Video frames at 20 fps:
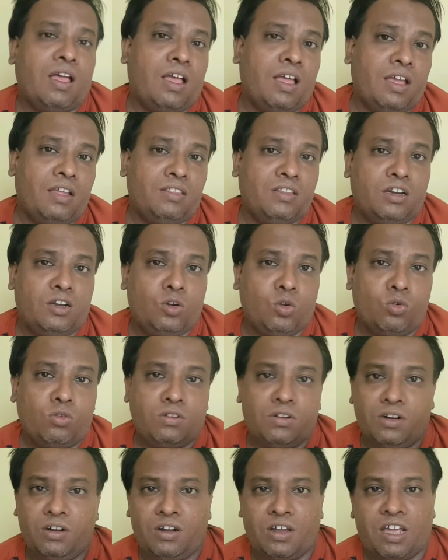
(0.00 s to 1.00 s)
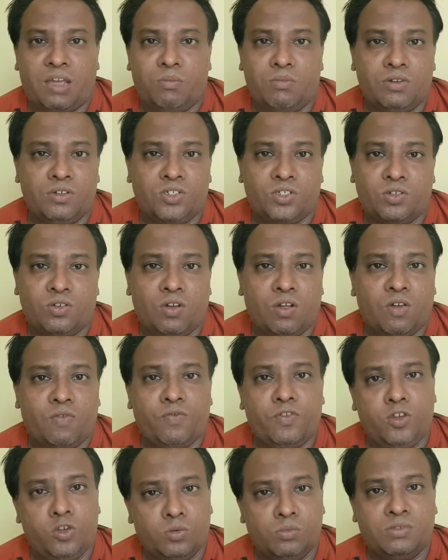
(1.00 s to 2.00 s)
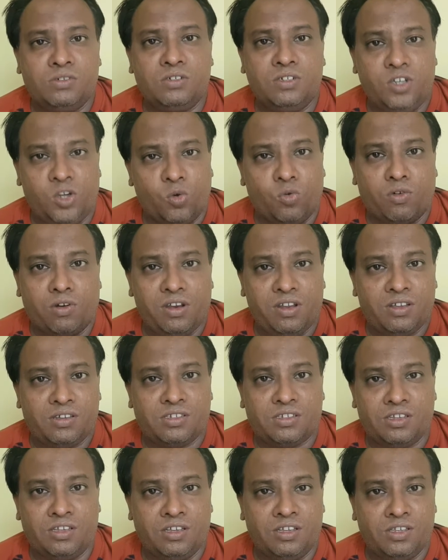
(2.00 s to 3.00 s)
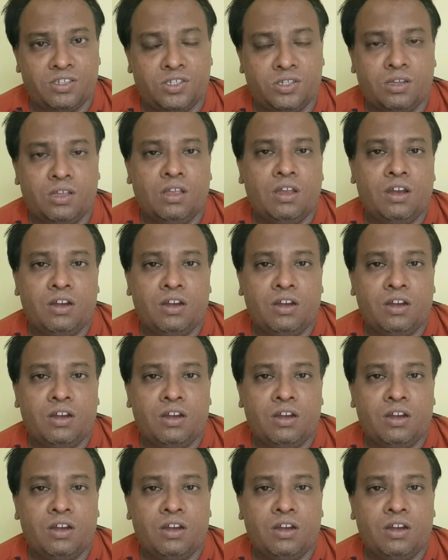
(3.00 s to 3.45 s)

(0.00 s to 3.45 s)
and the total dimension of human nucleus is